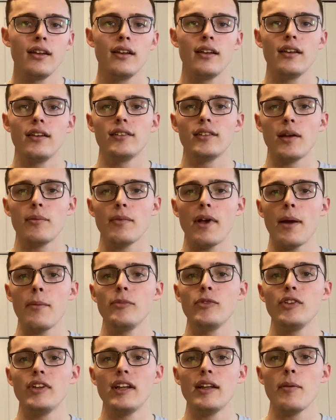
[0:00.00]

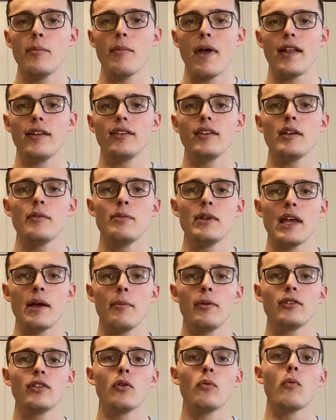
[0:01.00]
sometimes you need to mentally be
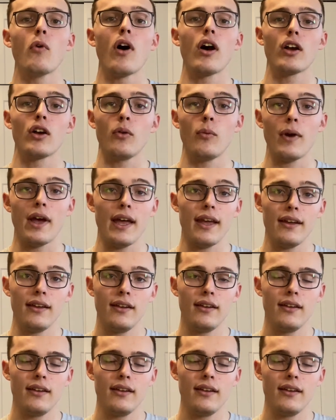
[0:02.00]
able to walk away.